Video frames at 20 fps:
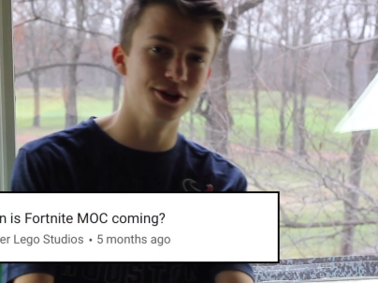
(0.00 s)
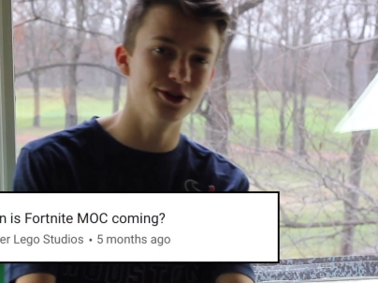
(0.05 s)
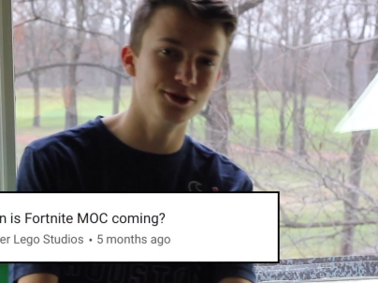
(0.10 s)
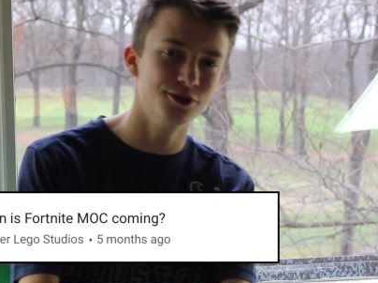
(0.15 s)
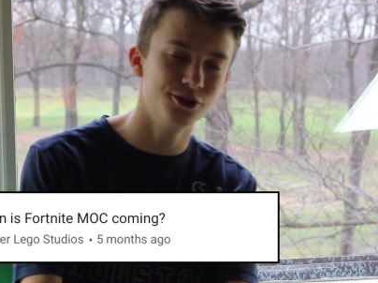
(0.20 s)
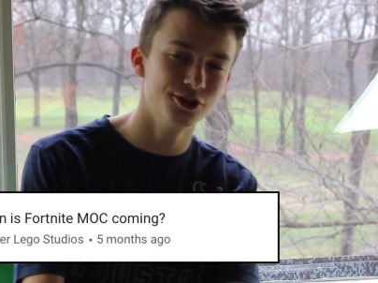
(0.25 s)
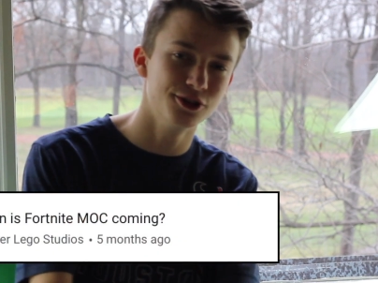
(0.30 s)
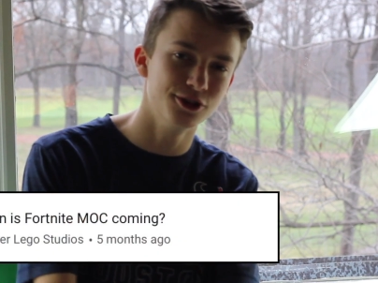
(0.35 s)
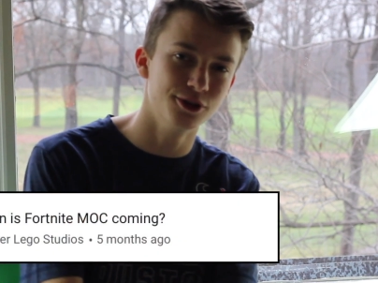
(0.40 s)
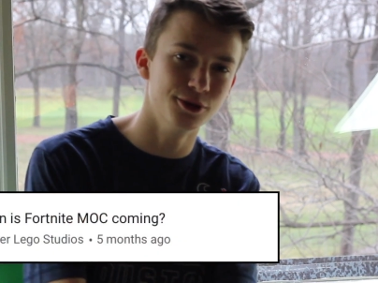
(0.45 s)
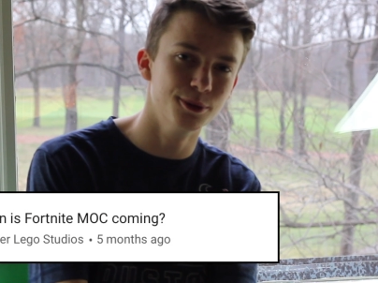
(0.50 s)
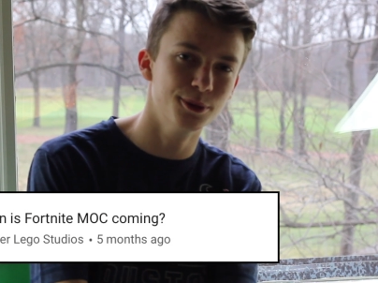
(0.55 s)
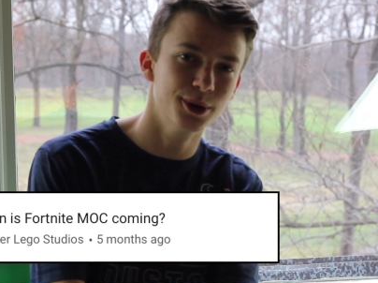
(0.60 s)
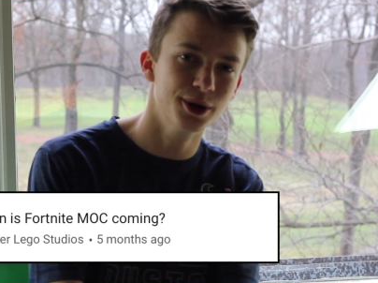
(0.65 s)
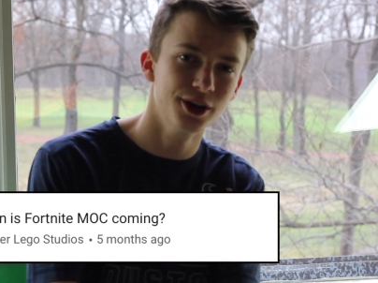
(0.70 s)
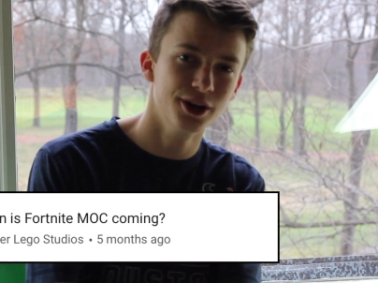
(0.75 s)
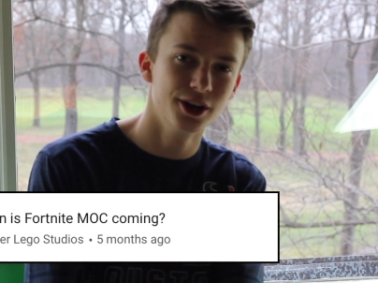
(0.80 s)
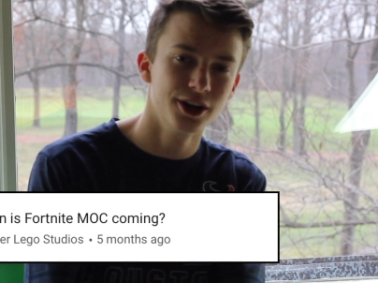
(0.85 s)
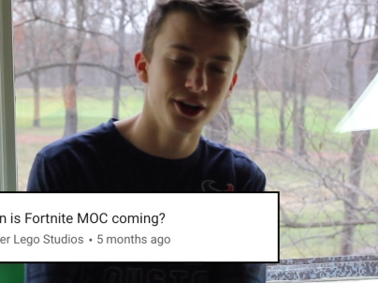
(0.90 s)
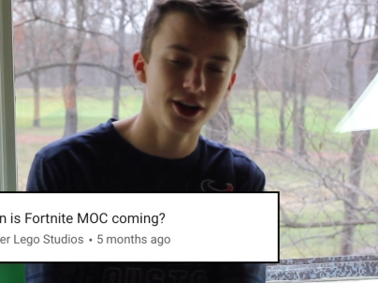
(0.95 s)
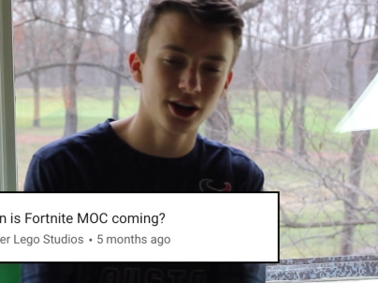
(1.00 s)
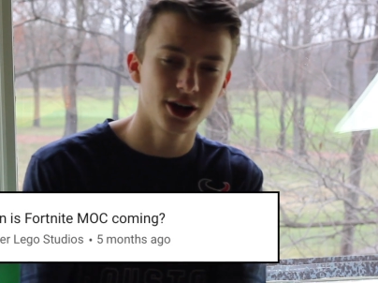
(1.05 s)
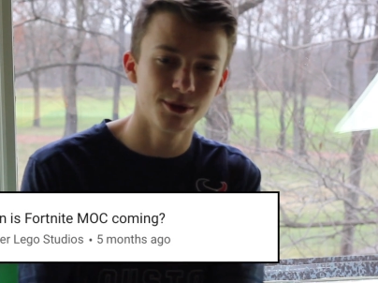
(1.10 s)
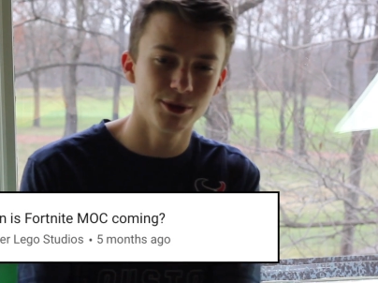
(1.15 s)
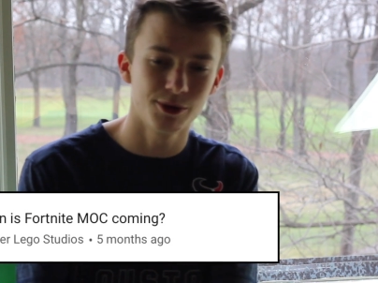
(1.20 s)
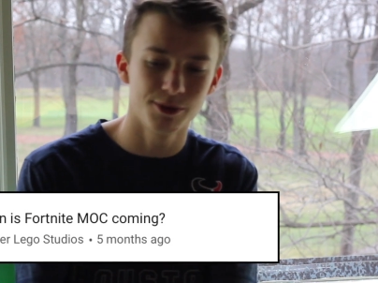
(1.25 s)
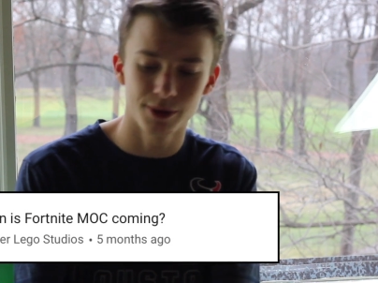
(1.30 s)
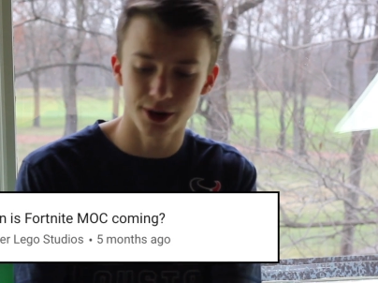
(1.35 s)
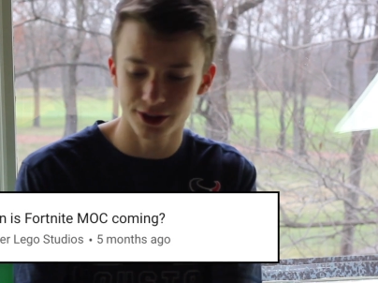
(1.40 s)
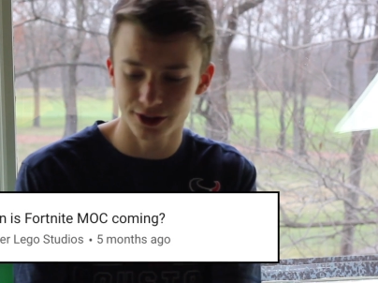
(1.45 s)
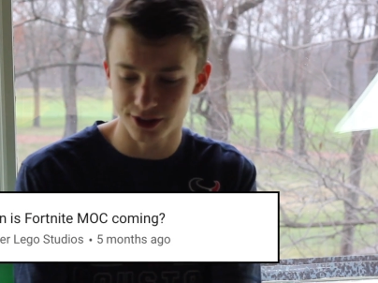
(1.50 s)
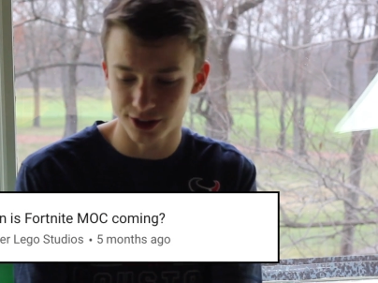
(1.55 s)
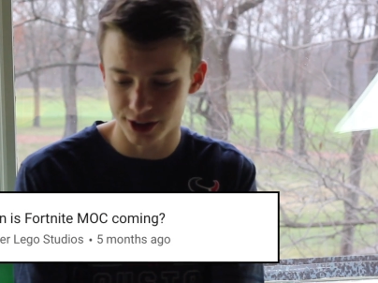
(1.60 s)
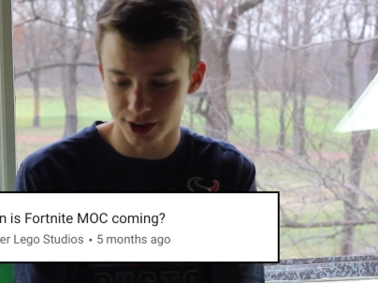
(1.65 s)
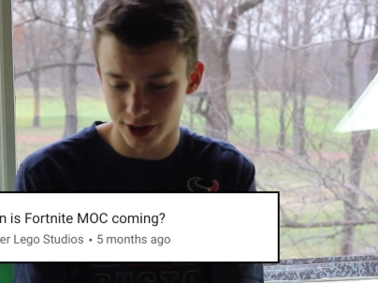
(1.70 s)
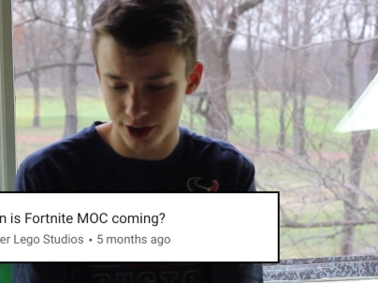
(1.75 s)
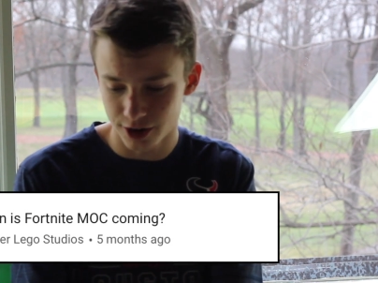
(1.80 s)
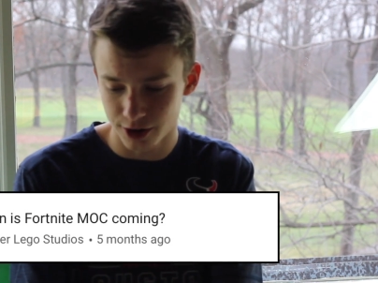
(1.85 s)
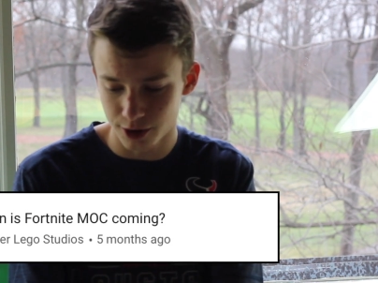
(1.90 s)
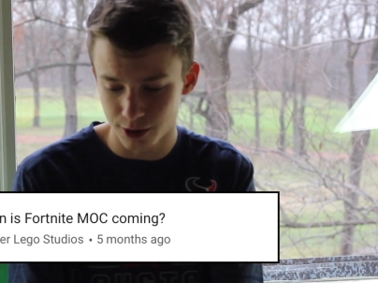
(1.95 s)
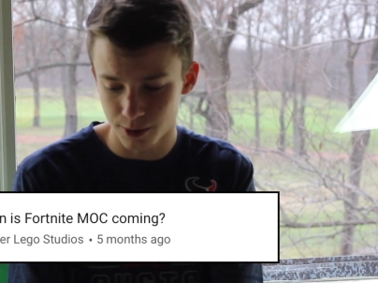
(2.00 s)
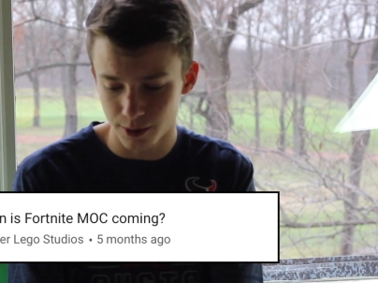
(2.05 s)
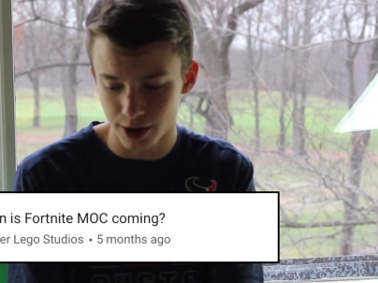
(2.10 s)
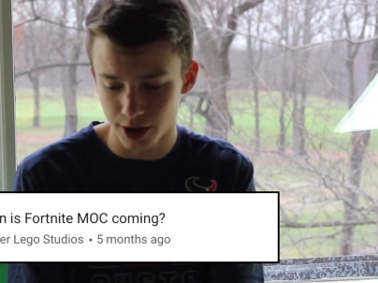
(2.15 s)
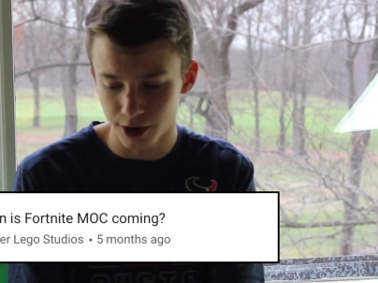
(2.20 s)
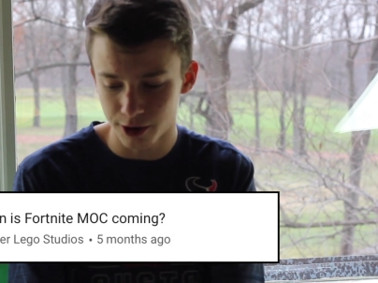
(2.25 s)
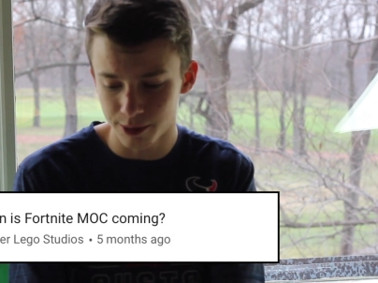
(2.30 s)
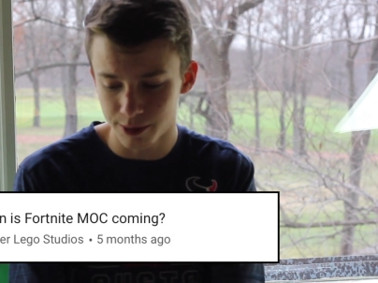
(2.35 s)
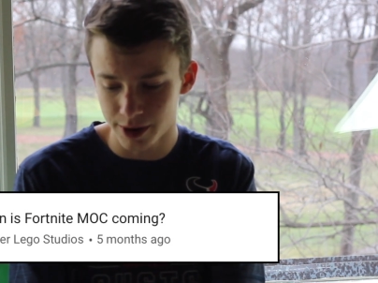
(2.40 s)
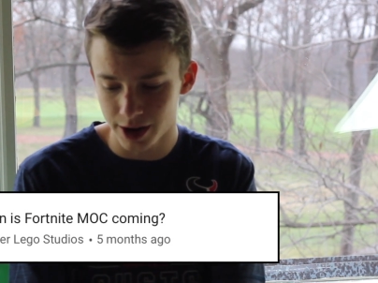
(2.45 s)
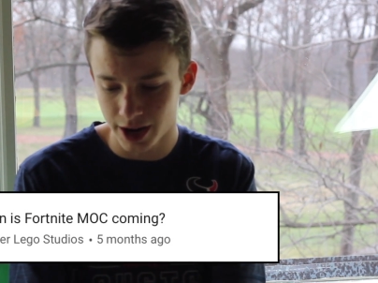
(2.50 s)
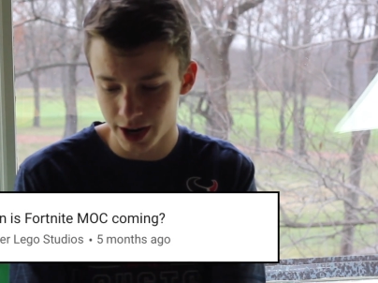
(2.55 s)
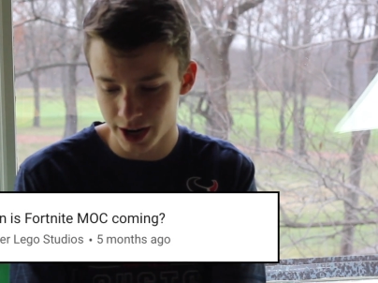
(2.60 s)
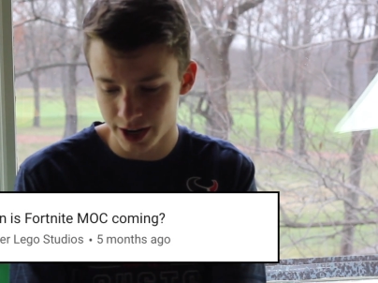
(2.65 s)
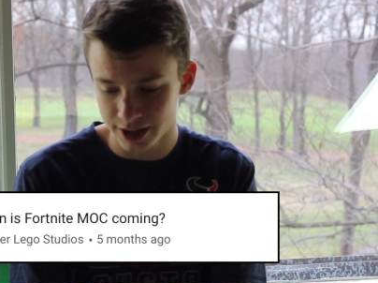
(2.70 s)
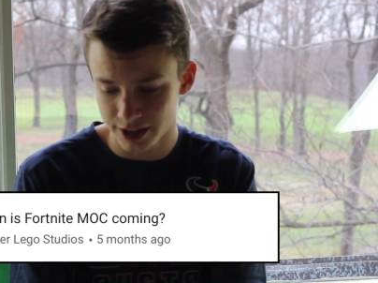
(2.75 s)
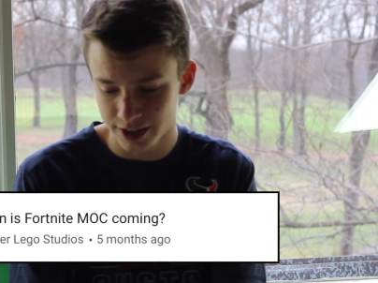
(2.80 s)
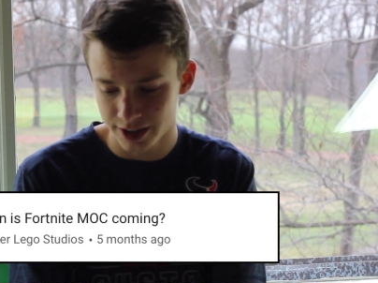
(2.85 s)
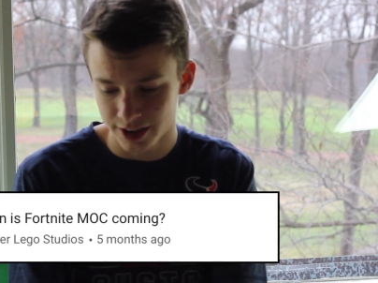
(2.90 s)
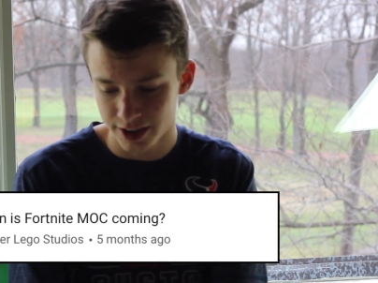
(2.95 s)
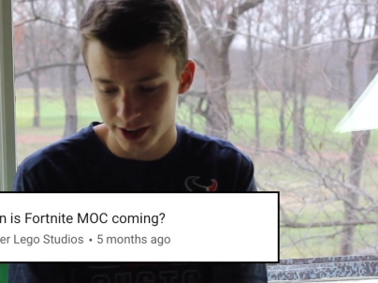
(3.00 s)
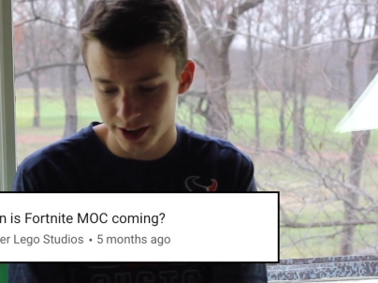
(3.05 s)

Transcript: YouTube a couple months ago or a while back.